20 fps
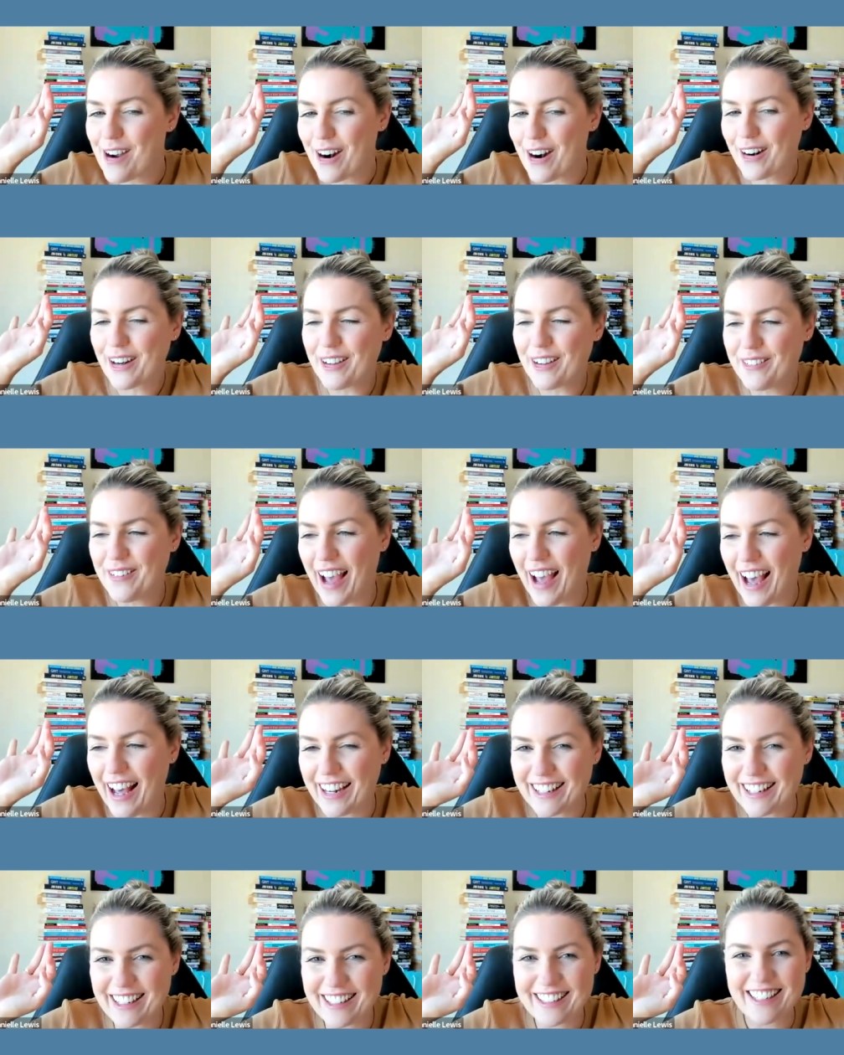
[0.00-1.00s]
worry
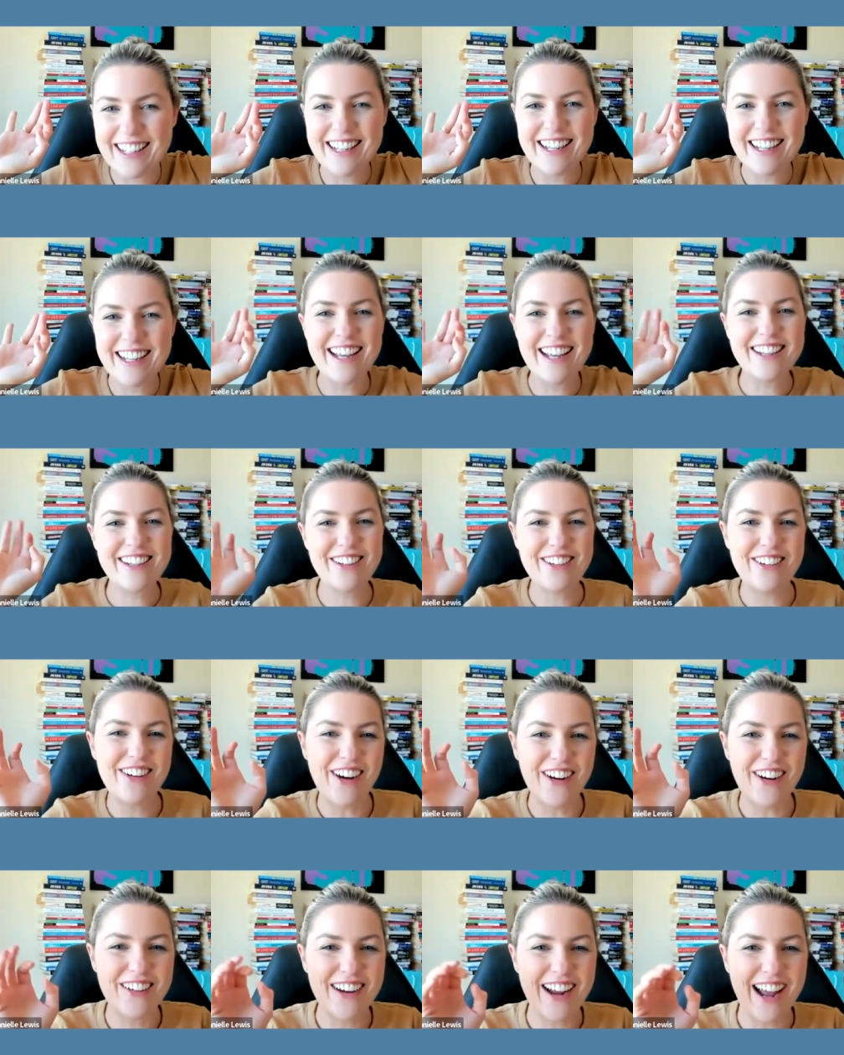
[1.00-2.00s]
about it? You know,
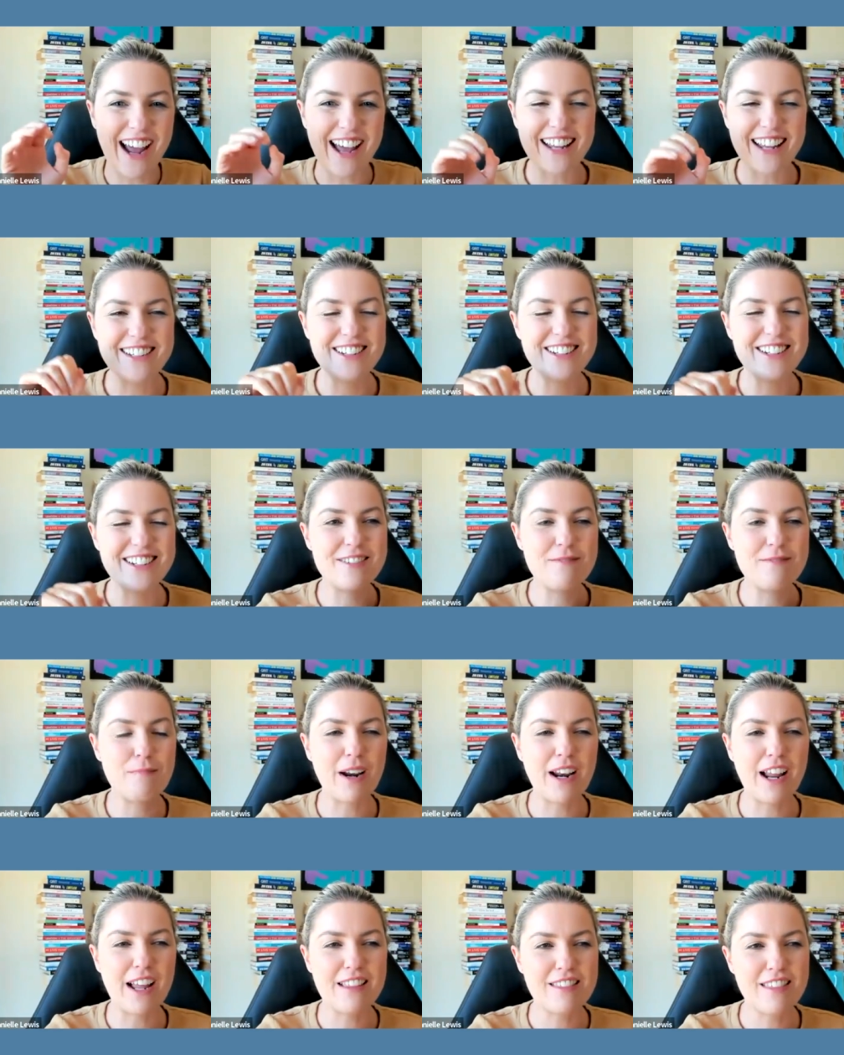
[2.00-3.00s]
mm-hmm. and
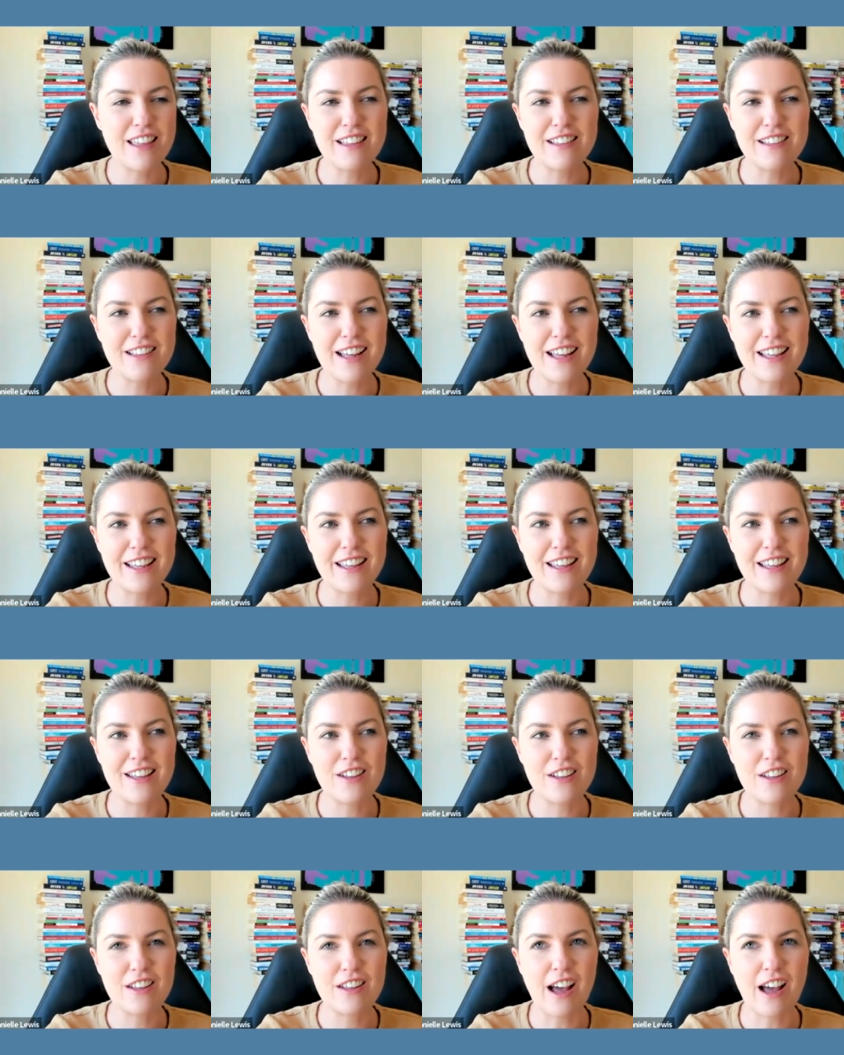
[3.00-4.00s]
but I think like
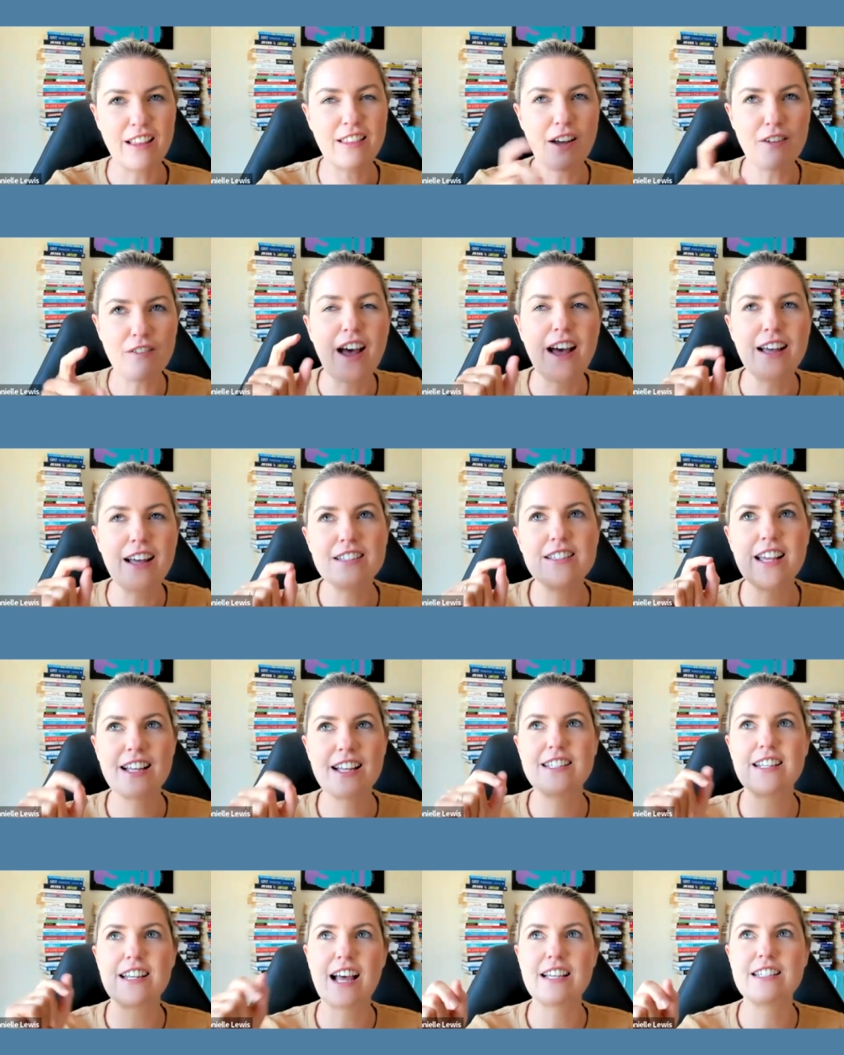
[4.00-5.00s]
I love how you're saying
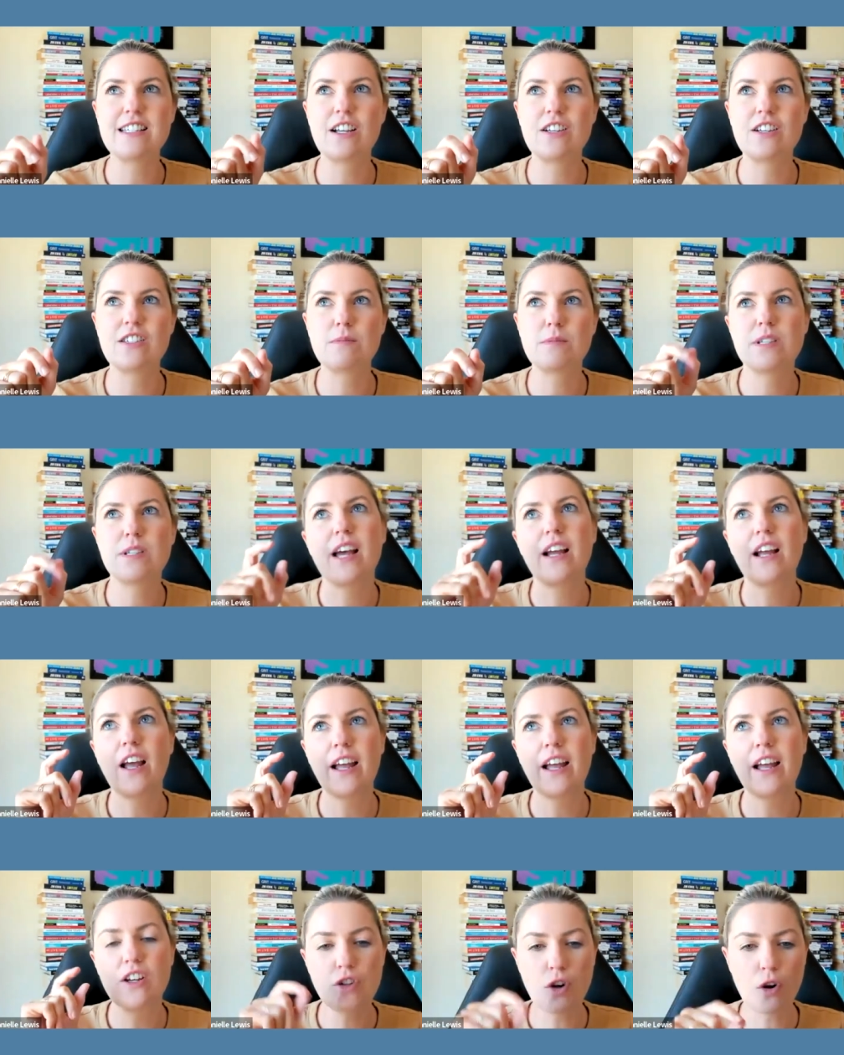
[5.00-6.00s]
it's an asset because it's like,
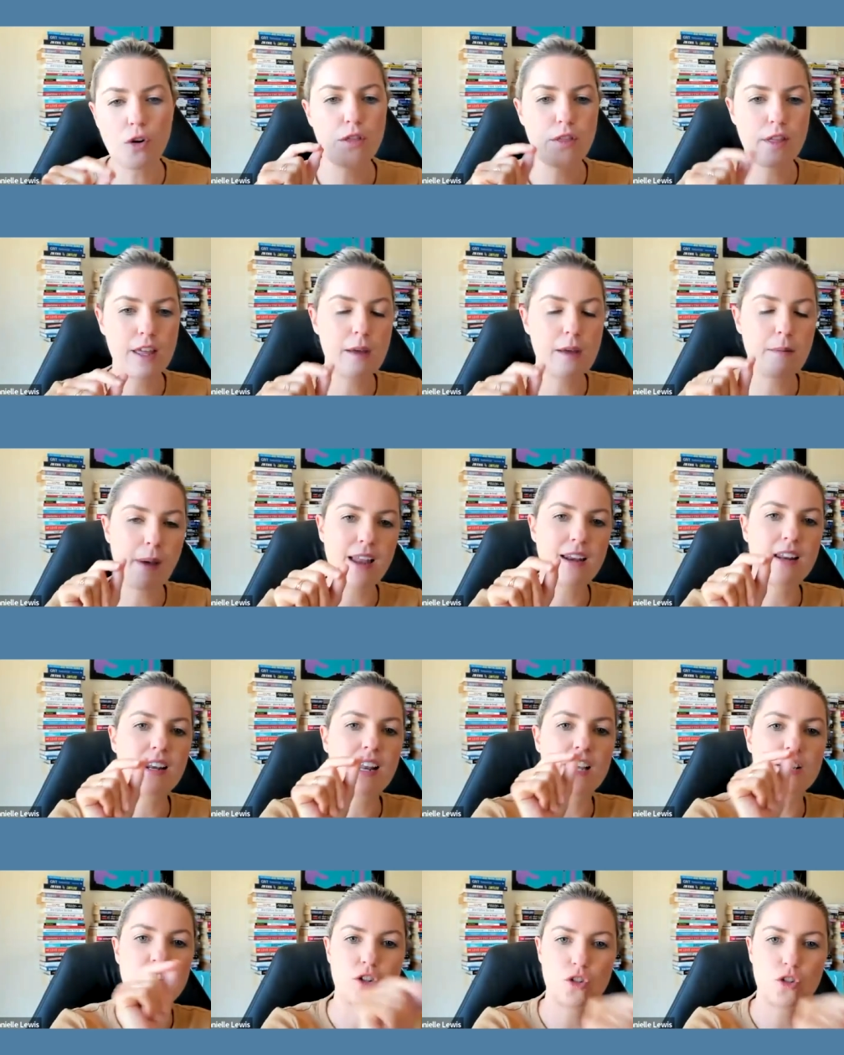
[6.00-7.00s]
okay, don't think about it
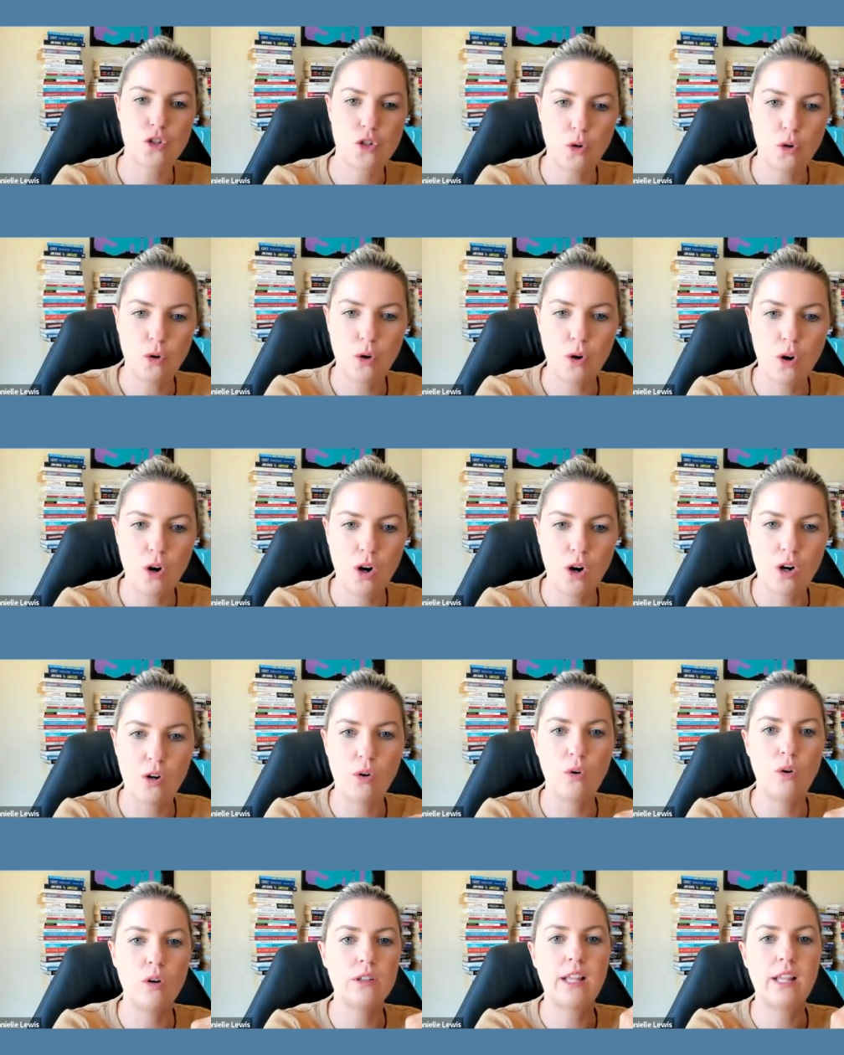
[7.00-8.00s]
as a chore
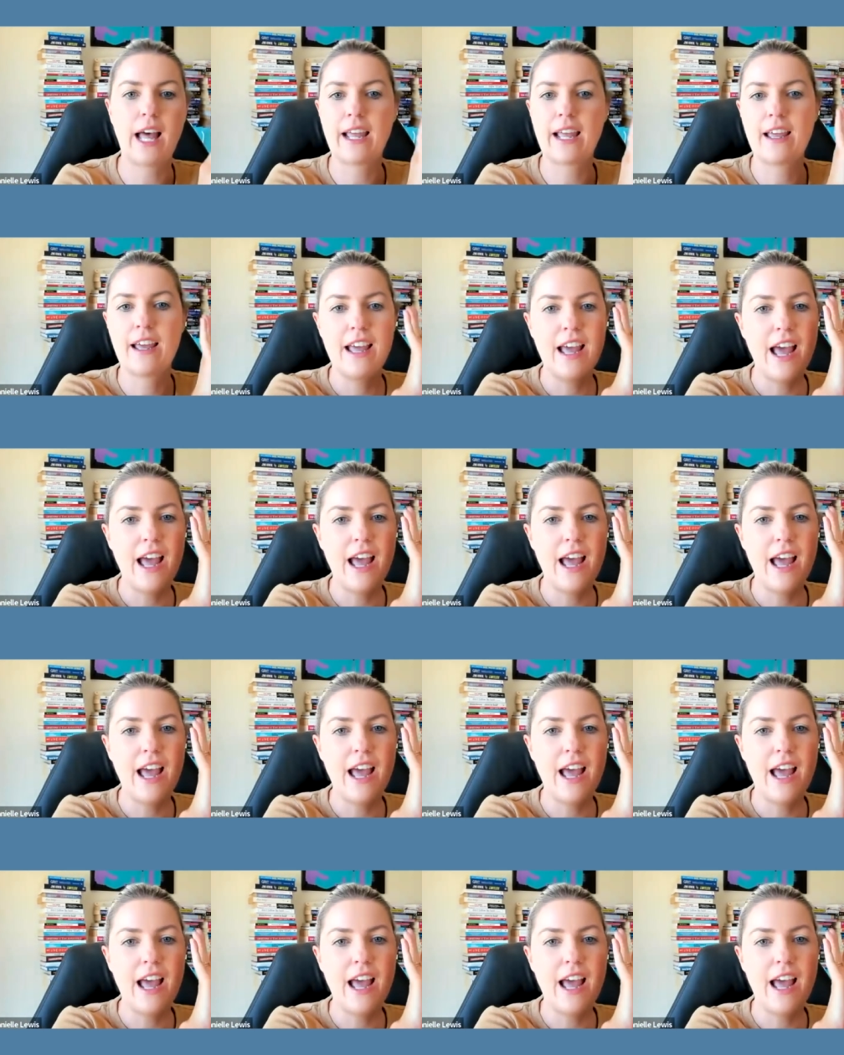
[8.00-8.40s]
or like